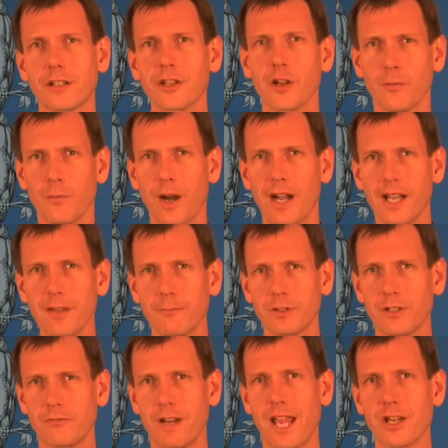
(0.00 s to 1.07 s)
So why
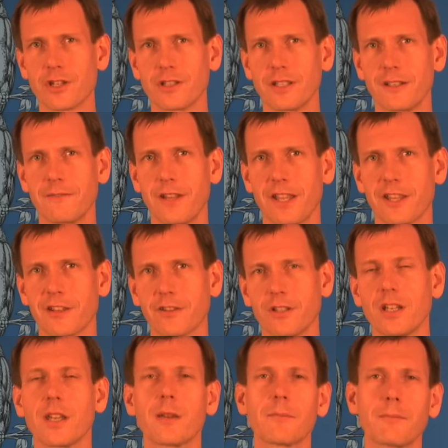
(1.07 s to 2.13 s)
would a rational investor,
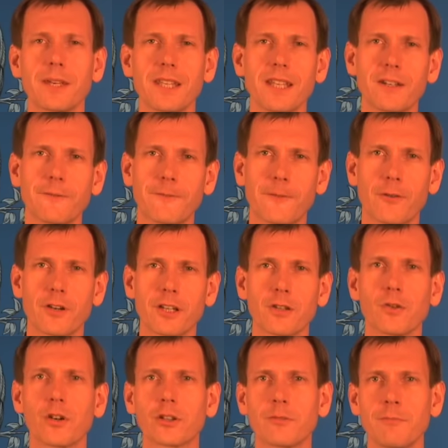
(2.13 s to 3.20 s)
be that foreign
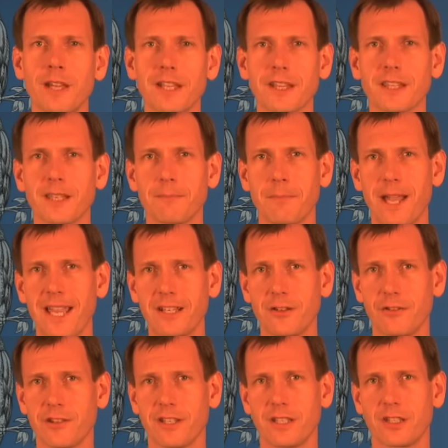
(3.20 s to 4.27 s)
or domestic, buy
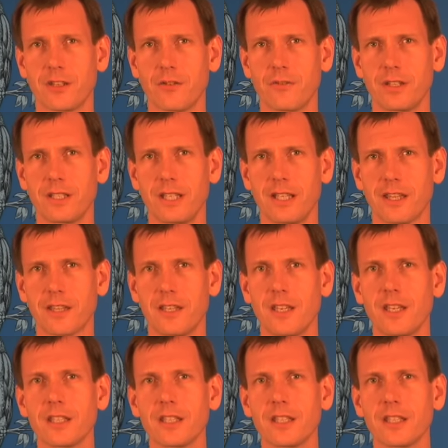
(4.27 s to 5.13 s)
those securities?